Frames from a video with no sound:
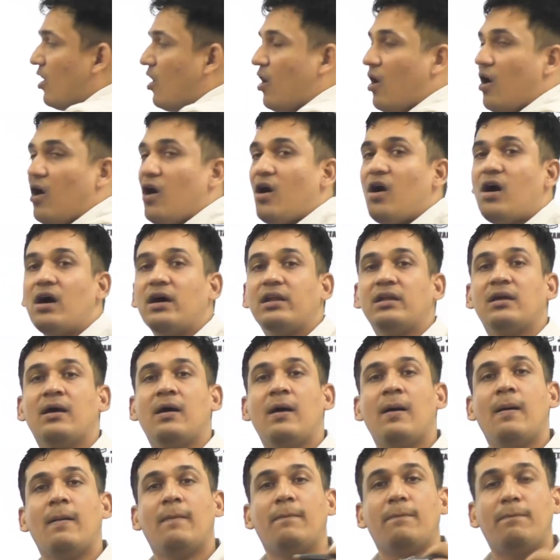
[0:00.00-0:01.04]
or
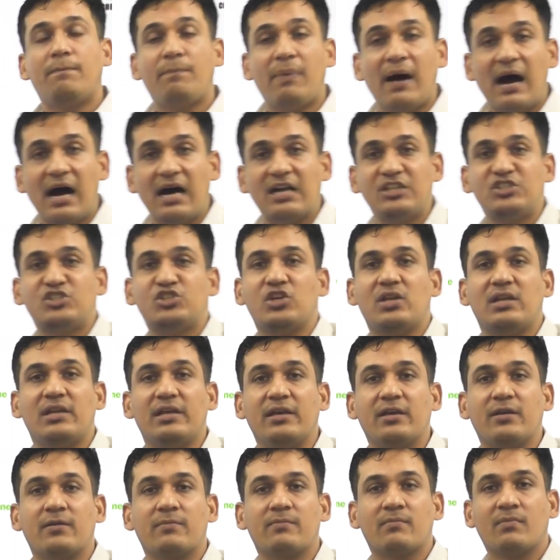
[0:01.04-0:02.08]

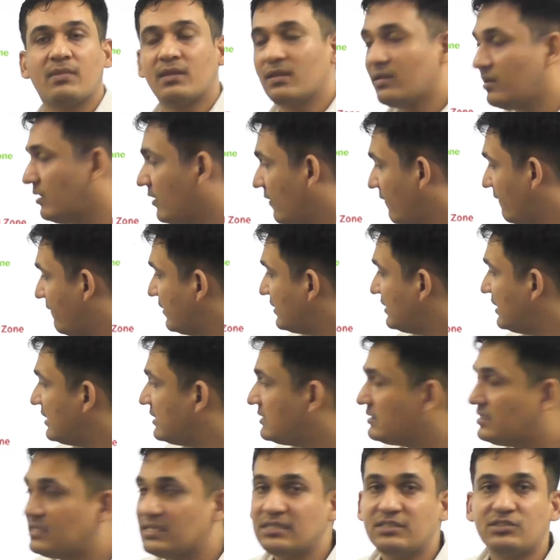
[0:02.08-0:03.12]
partially
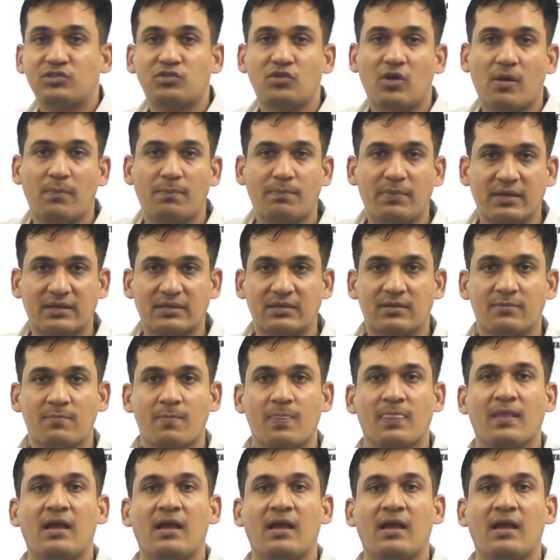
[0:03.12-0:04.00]
within this tropic,